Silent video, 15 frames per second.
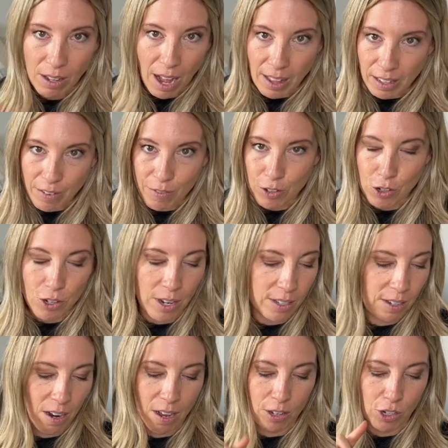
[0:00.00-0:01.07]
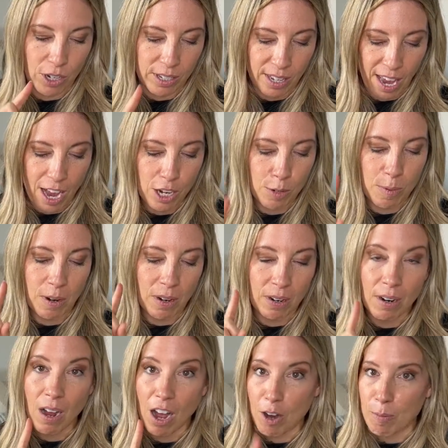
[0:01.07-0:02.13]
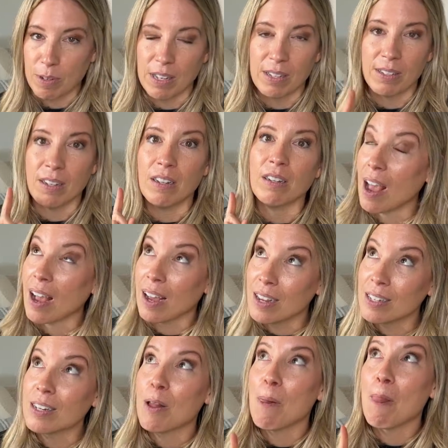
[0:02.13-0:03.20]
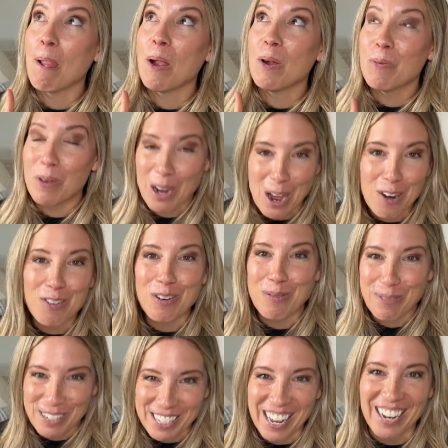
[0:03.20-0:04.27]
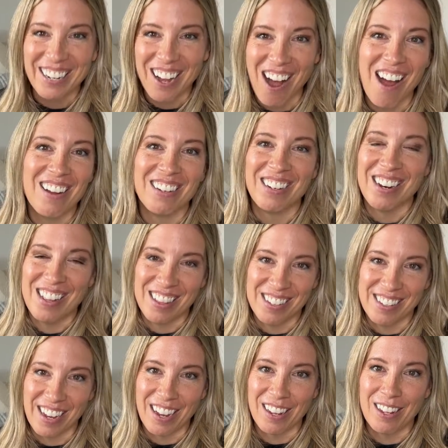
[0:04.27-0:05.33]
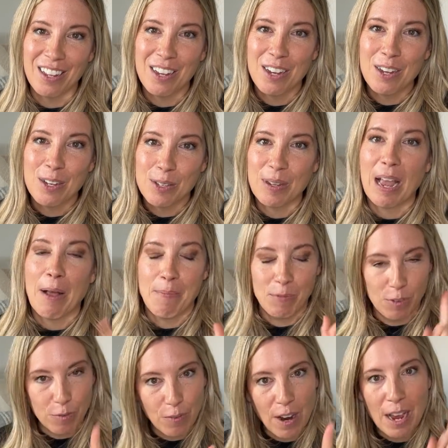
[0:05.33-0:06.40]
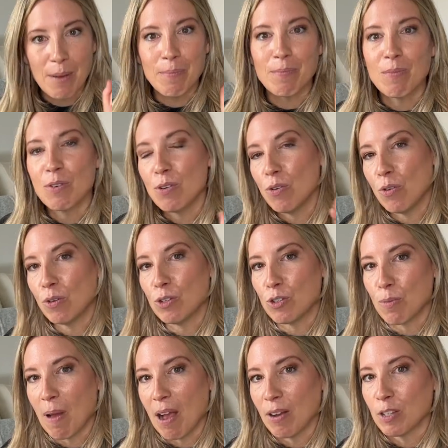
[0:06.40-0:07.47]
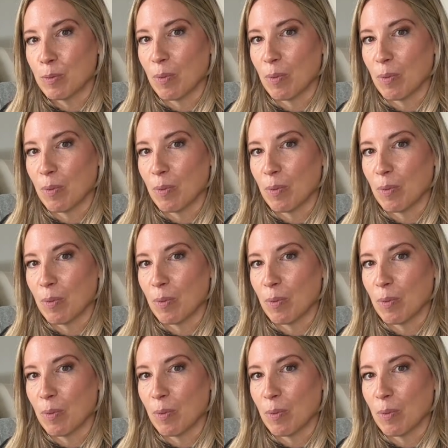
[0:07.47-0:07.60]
Eileen Fisher does it all. She has cashmere, 100% silk, and 100% cotton in the sale. So yeah, so Frame, Nordstrom House